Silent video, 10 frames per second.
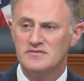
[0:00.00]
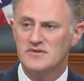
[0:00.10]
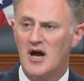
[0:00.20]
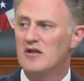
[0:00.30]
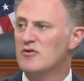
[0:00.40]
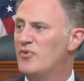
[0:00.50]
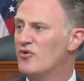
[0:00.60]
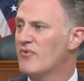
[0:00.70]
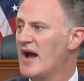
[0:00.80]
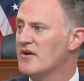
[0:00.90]

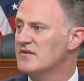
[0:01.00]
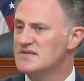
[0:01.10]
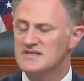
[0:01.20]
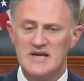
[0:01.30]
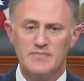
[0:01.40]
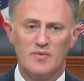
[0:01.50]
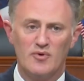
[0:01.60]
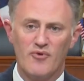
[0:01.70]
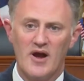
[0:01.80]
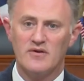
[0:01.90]
tolerable records,
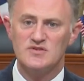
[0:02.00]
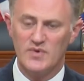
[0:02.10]
acceptable records